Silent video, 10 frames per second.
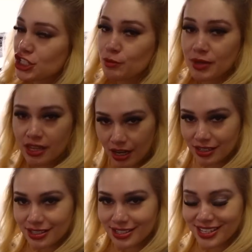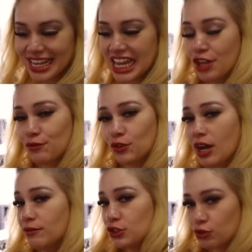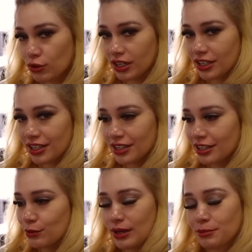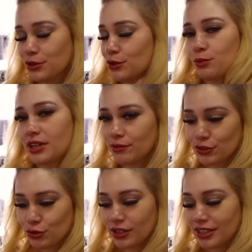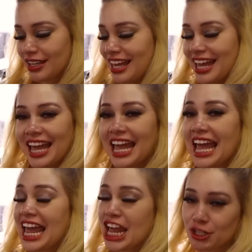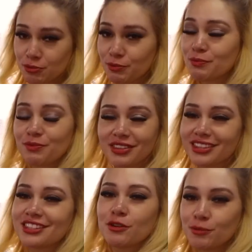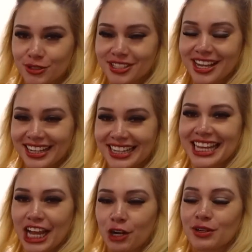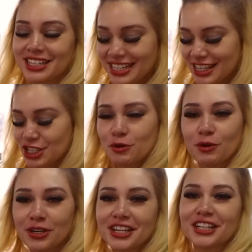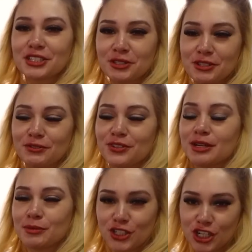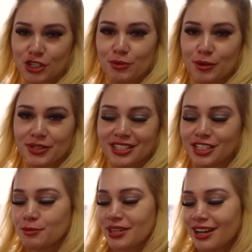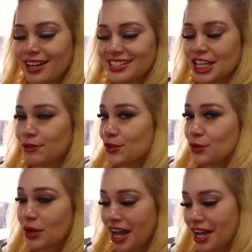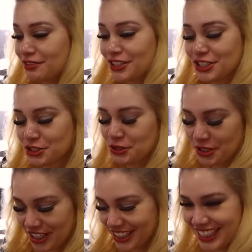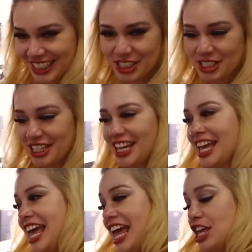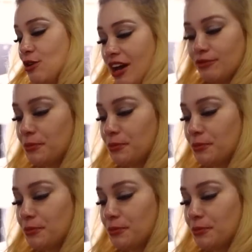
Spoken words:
To be honest, if you have a truck, a Raptor, whatever truck, you're most likely not going to need this. So we're only going to do this for demonstration purposes, because if you have a truck, you have